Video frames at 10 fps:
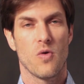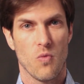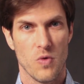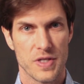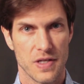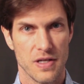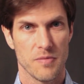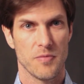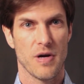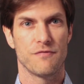Once again,
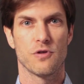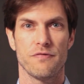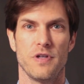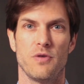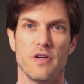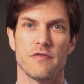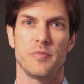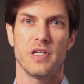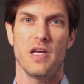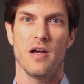I'm about 4 feet away from
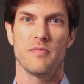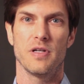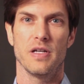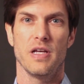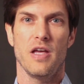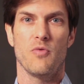the camera